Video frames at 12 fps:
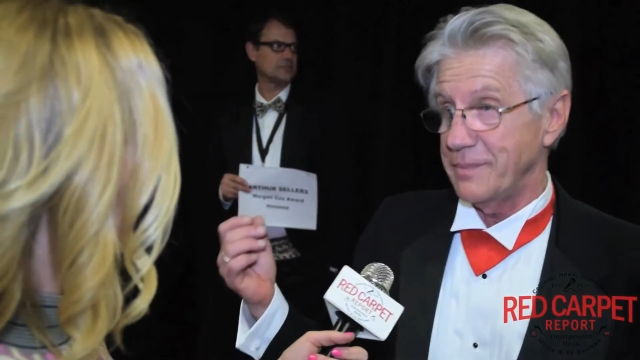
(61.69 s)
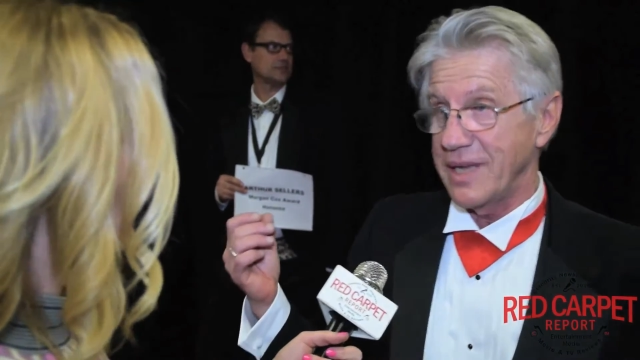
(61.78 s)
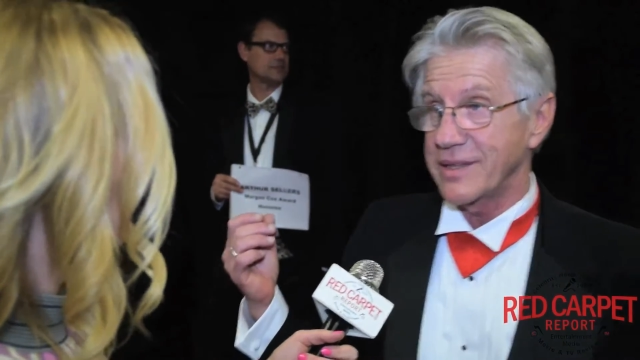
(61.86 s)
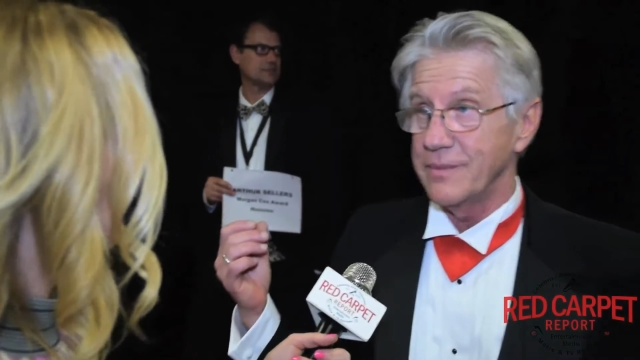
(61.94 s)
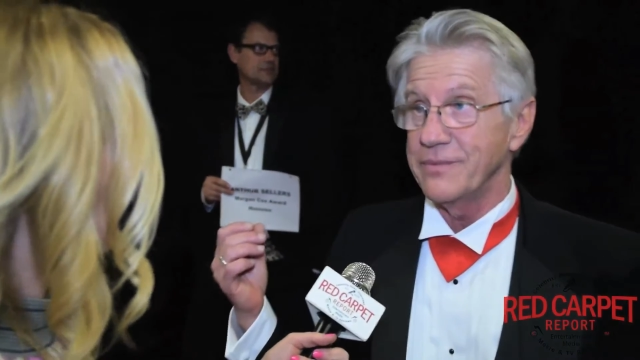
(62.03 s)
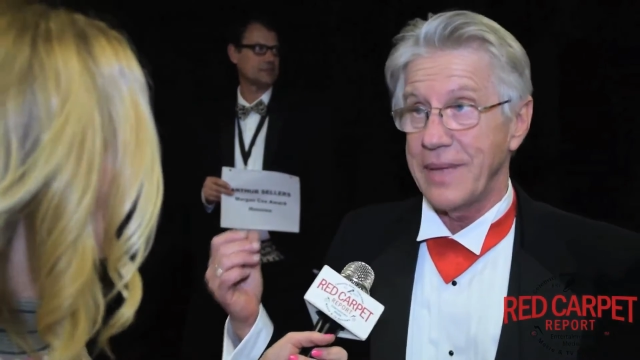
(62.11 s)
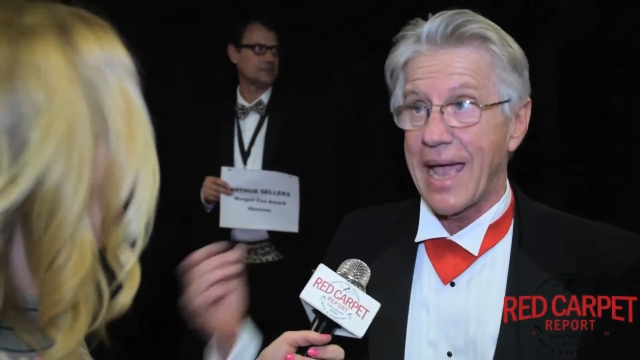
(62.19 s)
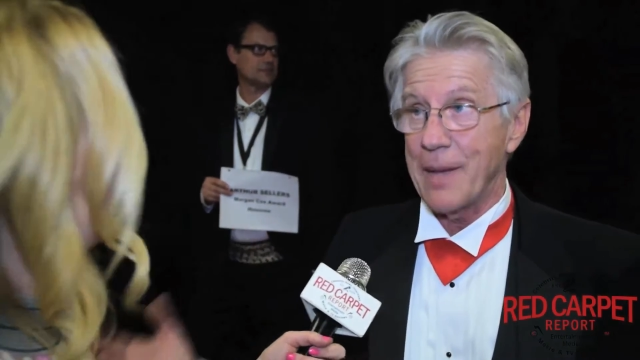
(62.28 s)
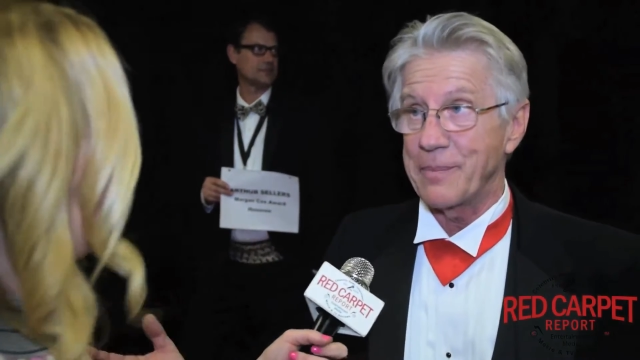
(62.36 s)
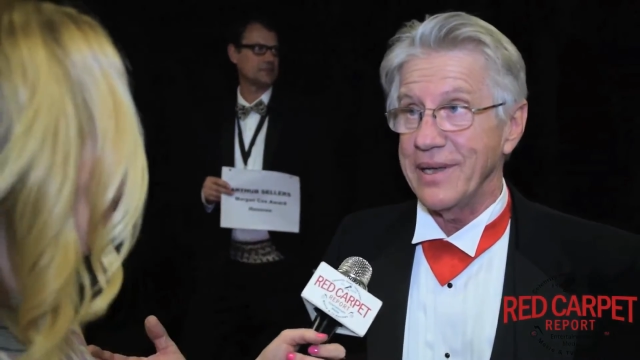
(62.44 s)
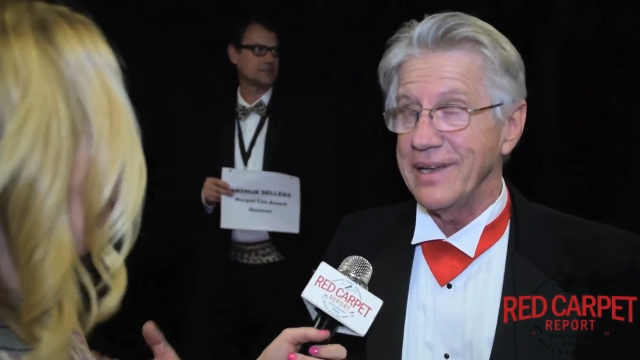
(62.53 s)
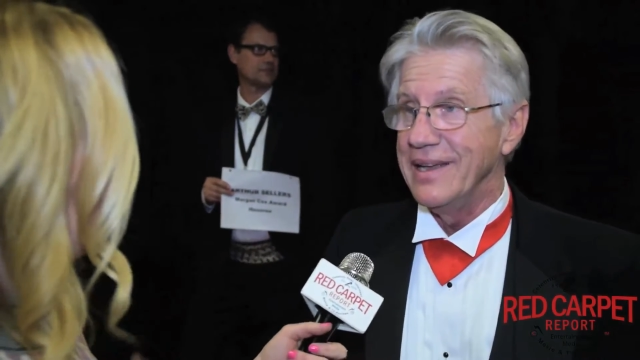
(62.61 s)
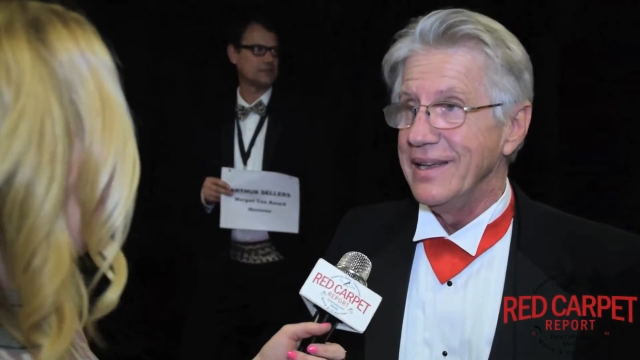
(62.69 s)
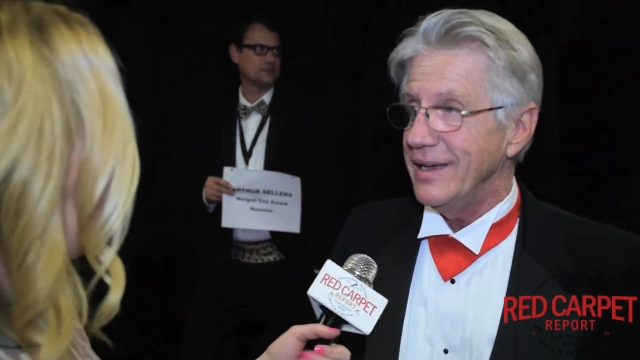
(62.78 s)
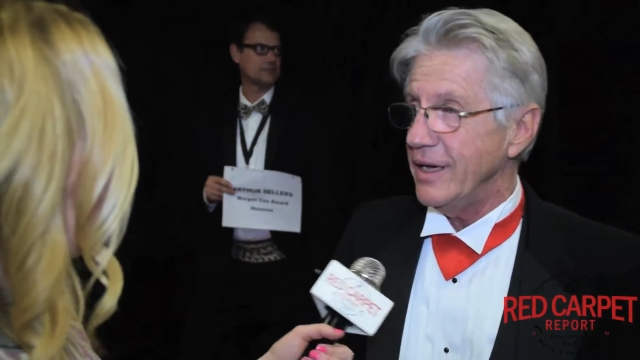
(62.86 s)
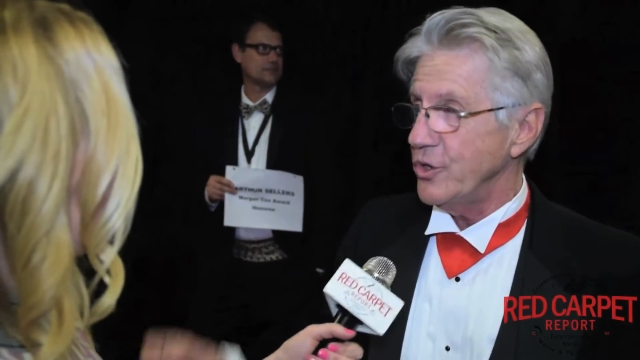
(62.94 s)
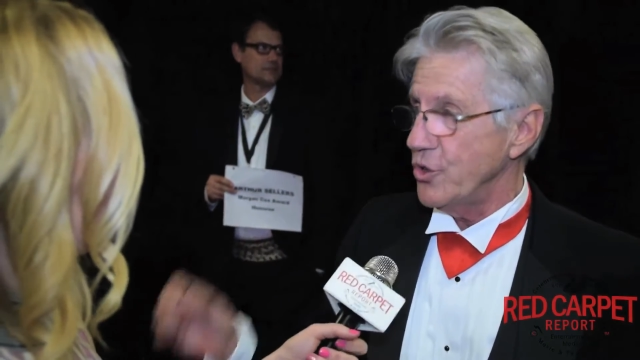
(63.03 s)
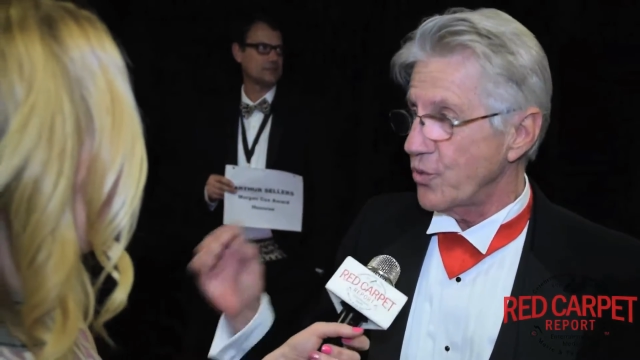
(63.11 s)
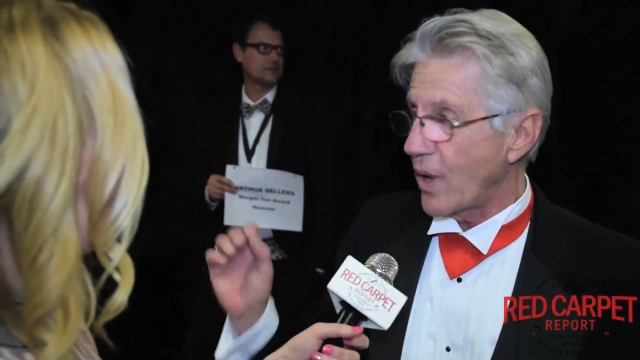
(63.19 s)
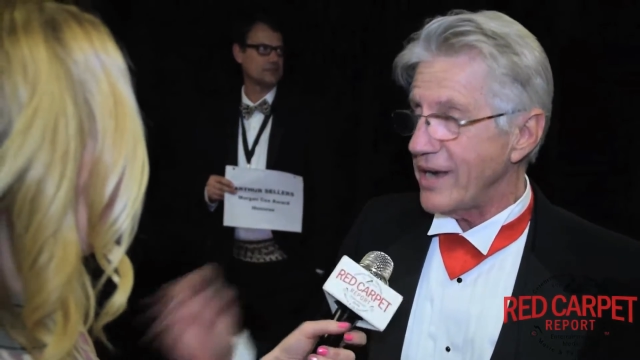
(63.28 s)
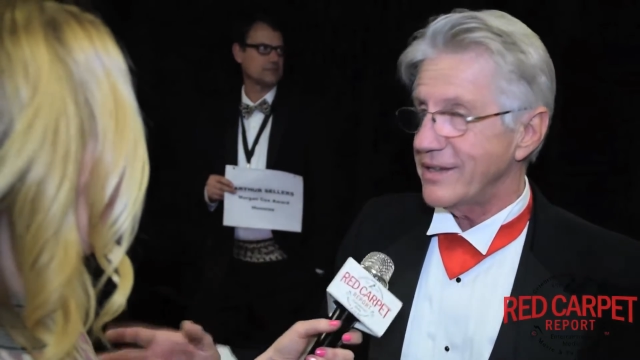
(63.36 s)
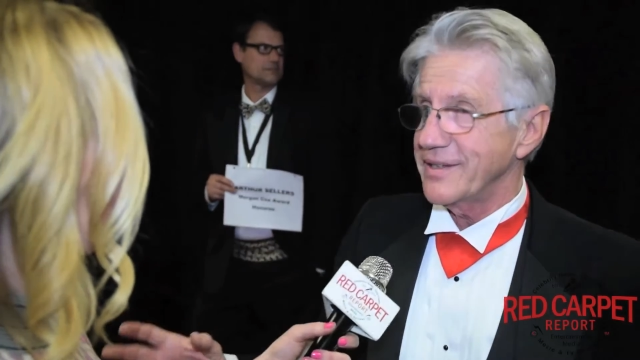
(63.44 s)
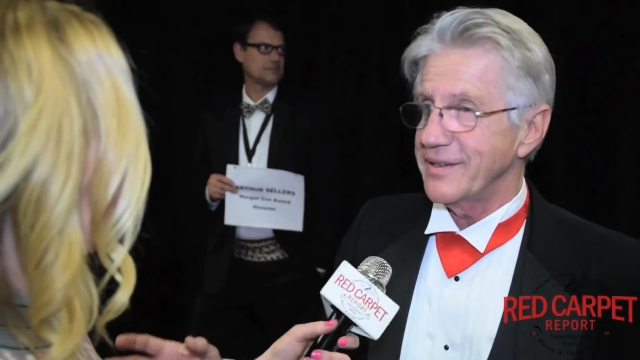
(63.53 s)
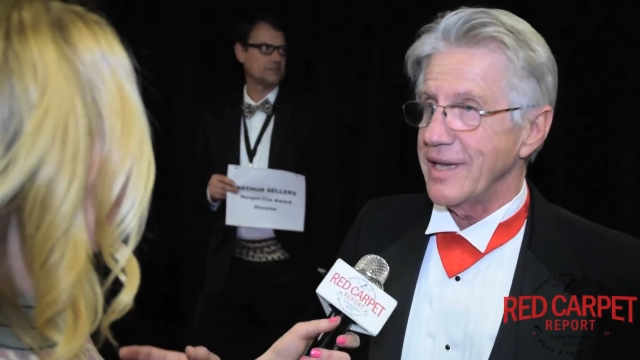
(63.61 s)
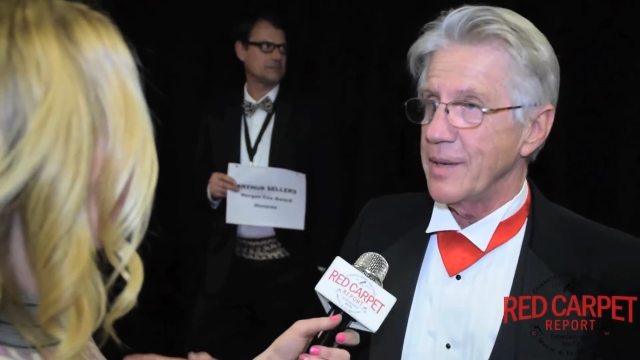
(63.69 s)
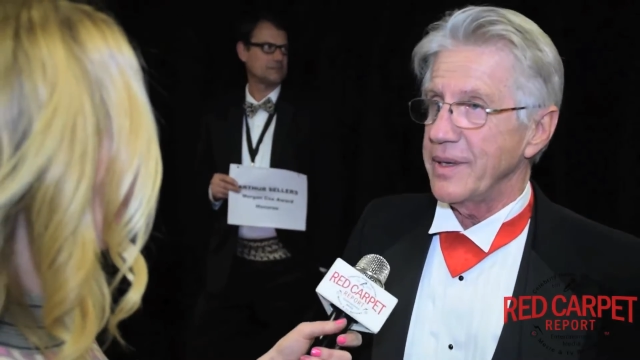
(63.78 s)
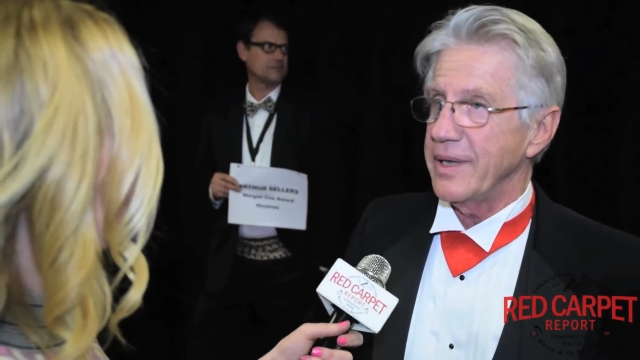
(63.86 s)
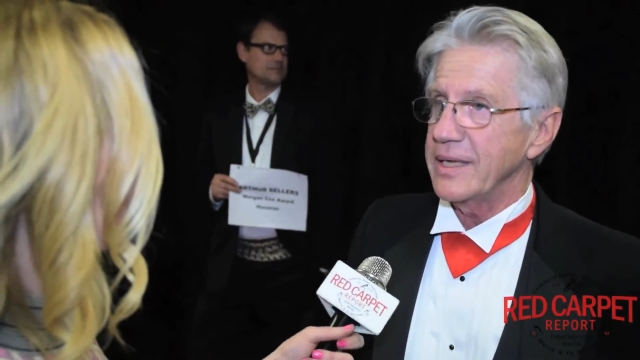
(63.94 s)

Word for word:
Speaker 1: make them happy. And you write to them, and